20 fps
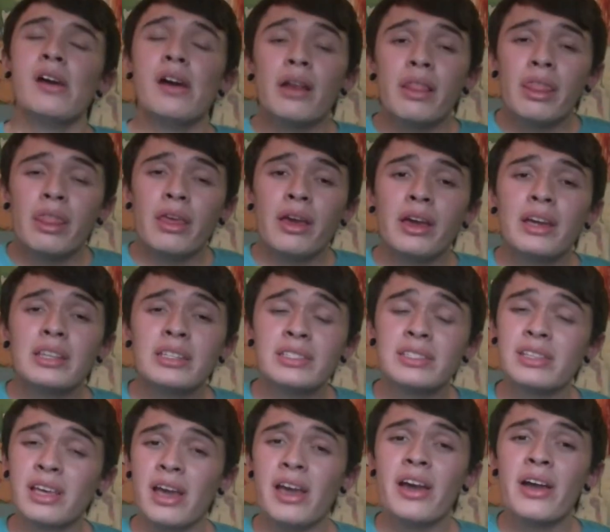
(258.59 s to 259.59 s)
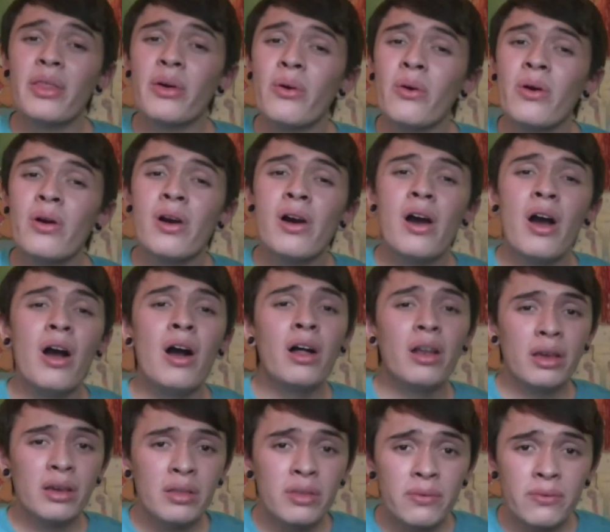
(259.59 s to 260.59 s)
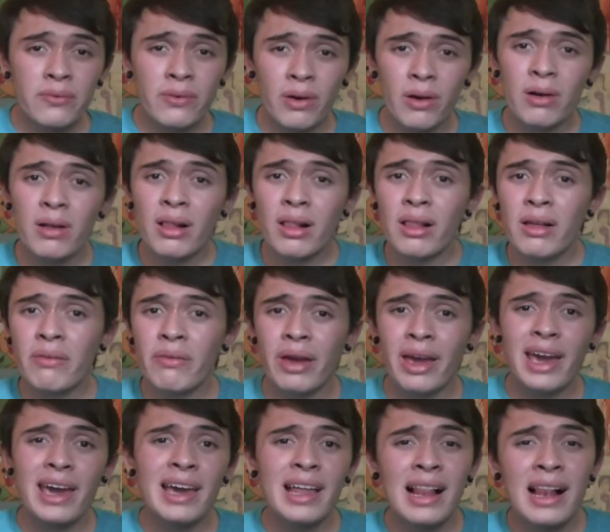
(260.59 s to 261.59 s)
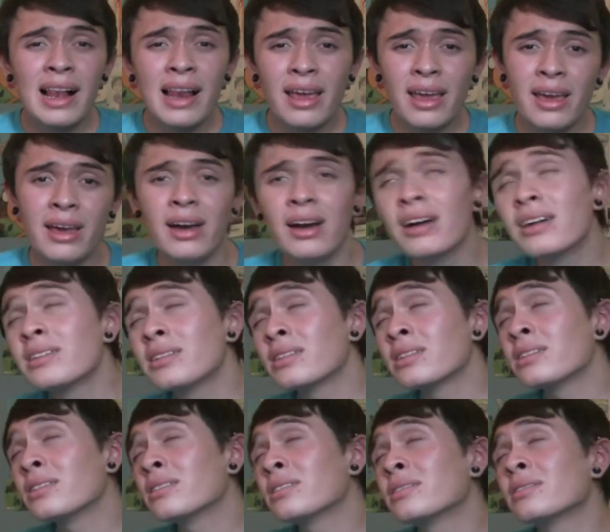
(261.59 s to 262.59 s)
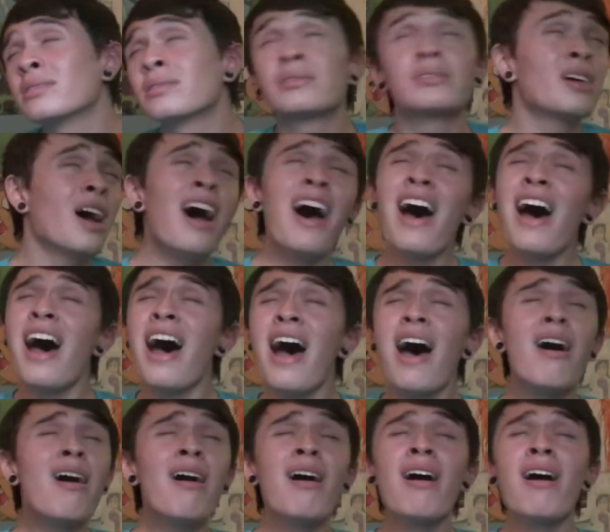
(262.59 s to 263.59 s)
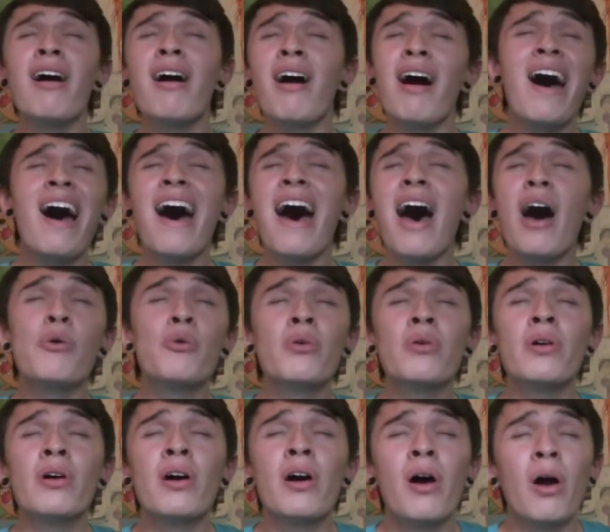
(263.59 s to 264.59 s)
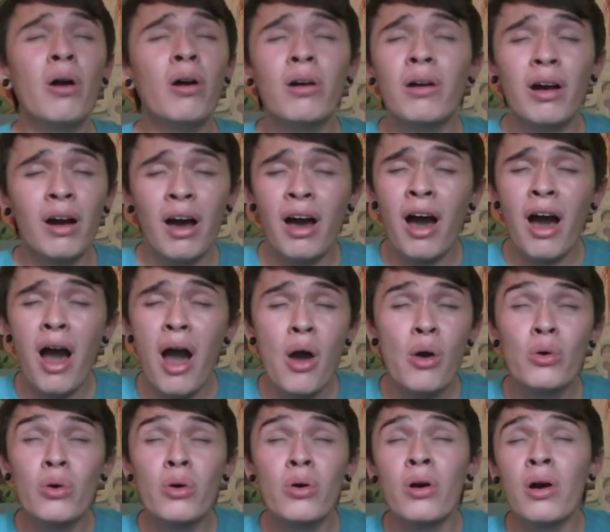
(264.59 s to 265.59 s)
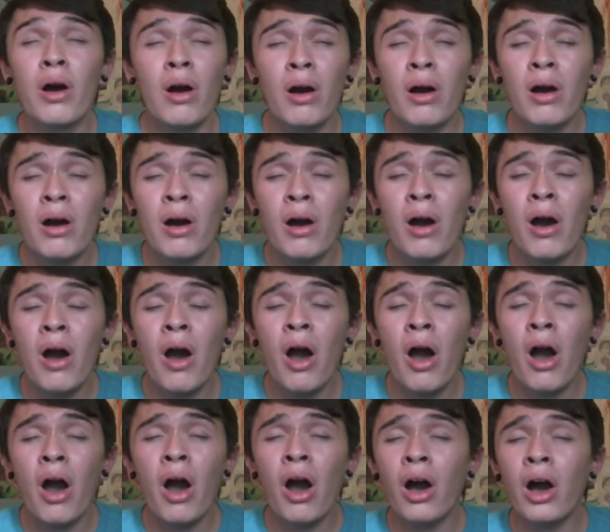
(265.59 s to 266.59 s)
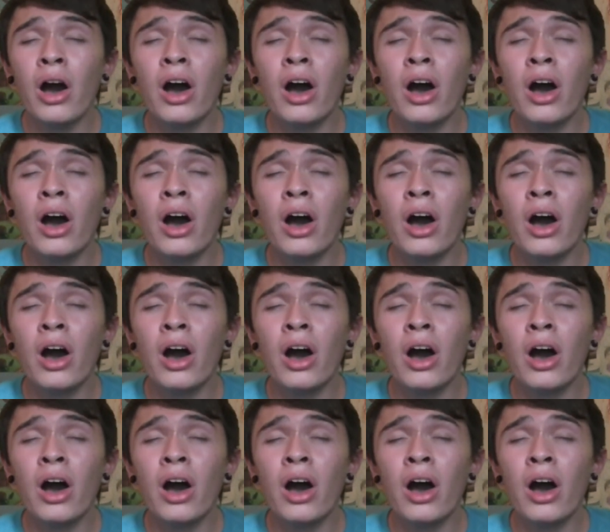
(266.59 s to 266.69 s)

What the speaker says: They say the world is full of aliens. Oh, oh, oh, oh.